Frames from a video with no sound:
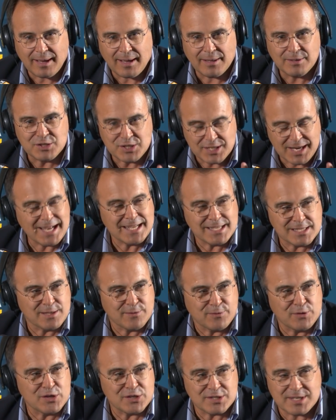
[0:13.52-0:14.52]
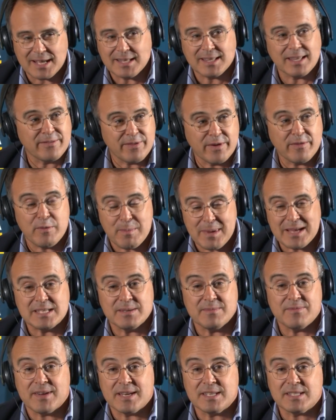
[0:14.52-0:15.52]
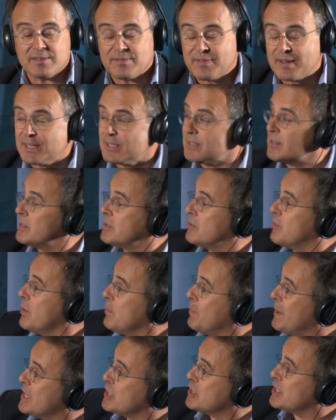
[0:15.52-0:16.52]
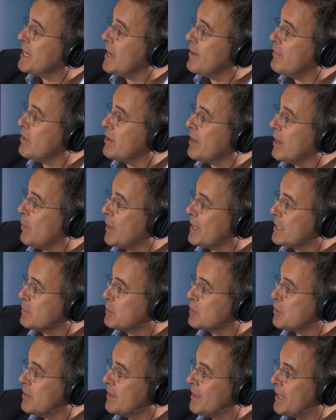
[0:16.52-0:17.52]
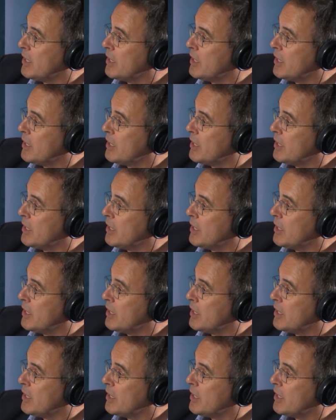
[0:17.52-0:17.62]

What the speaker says: And tonight's the first night that I've ever met him face to face. It's a real pleasure to have you here, Whitey Basson.